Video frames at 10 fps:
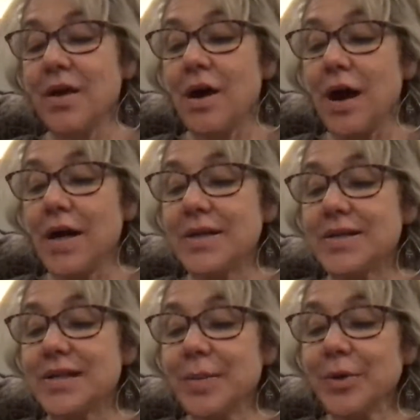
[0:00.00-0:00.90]
On a
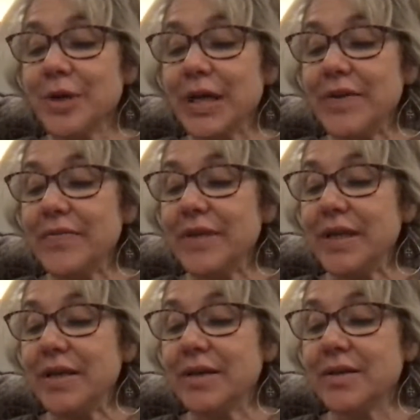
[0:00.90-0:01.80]
summer
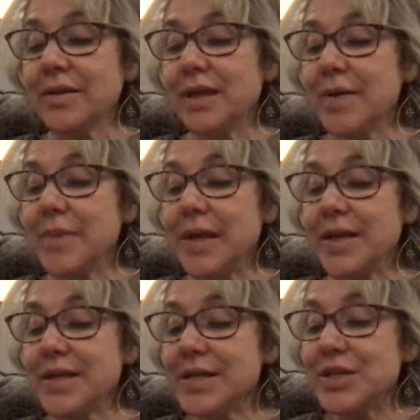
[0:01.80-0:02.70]
evening,
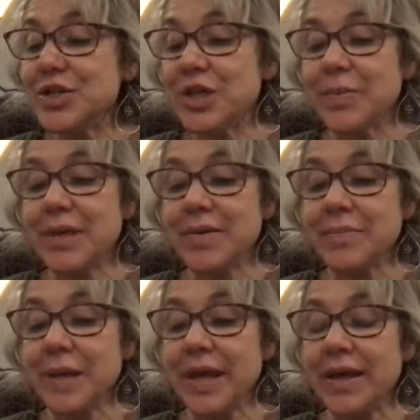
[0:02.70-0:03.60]
Amanda and Jimmy and
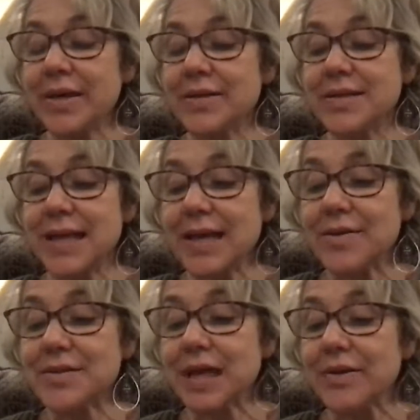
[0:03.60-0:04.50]
Meg sat
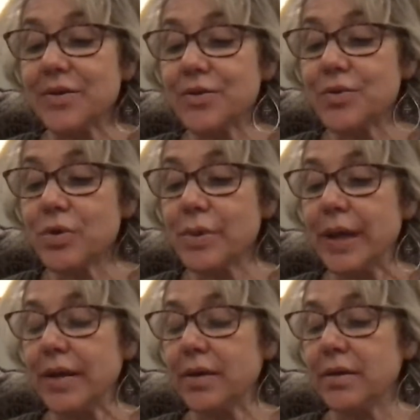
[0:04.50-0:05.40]
outside their
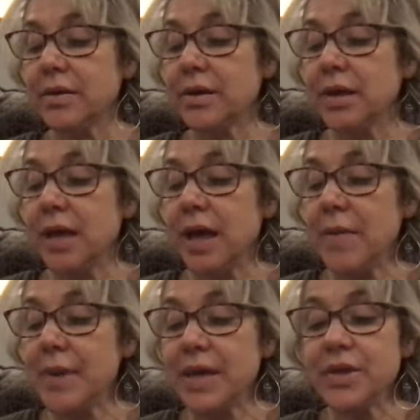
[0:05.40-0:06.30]
doorway.
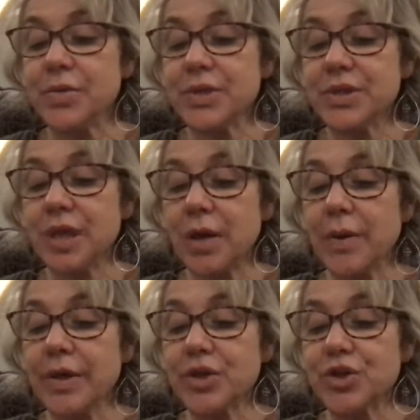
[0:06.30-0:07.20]
Amanda was
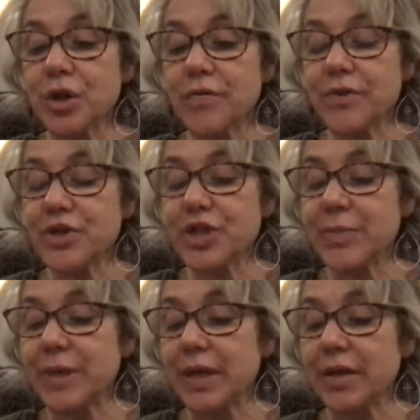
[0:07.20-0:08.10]
sewing a shirt for
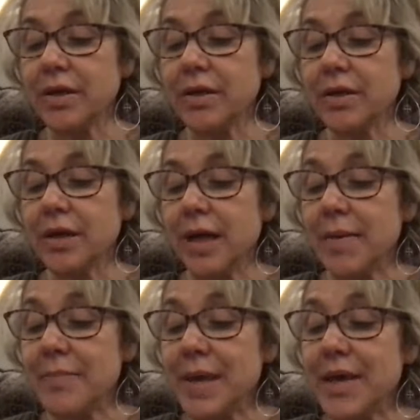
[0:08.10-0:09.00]
Jimmy.
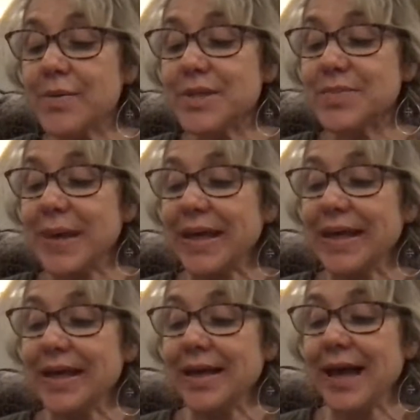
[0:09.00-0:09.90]
Meg was
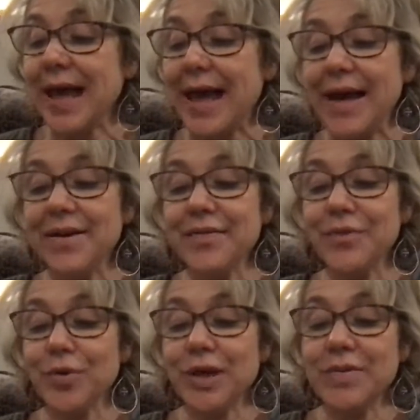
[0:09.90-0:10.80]
making a hat of
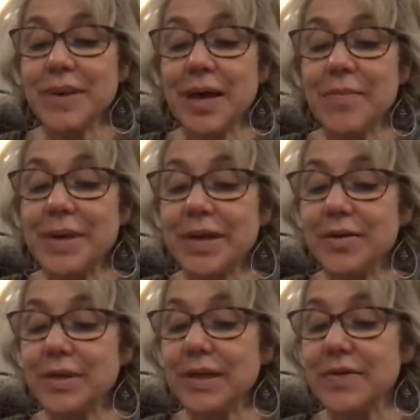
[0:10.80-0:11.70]
green
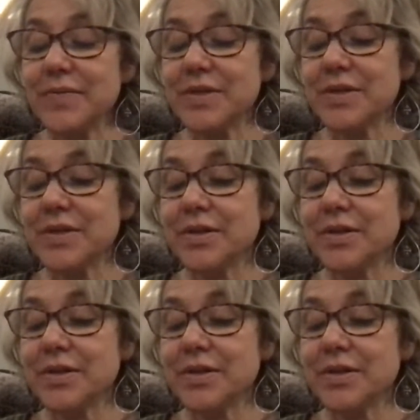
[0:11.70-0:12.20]
palmetto leaves.